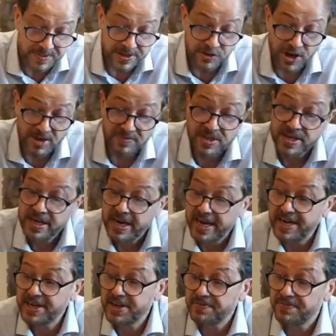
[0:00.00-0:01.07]
Then you have
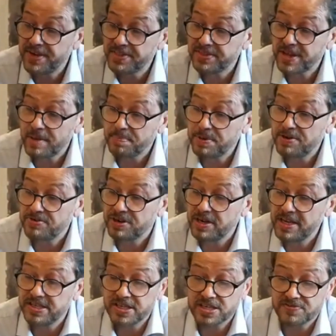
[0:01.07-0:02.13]
interfaith couple
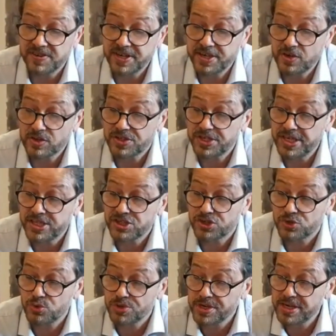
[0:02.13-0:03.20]
releases video, seeks
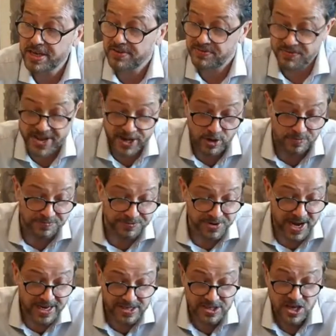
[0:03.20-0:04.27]
scrutiny in wake of
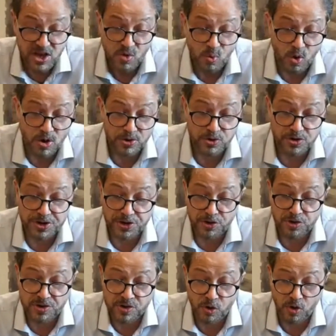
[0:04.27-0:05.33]
threats, want to
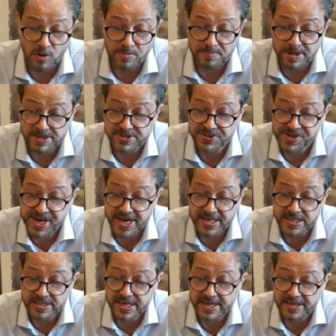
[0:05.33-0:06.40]
return home but
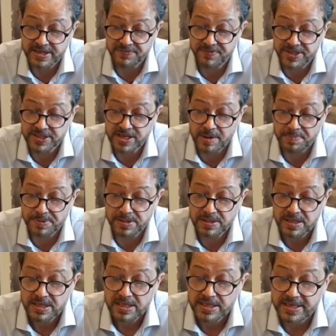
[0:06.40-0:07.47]
scared, say interfaith
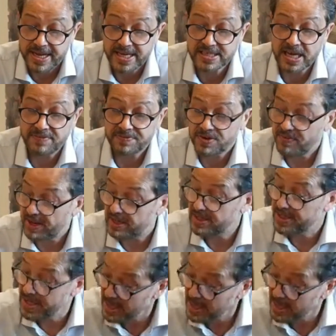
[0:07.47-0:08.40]
couple, days afterwards.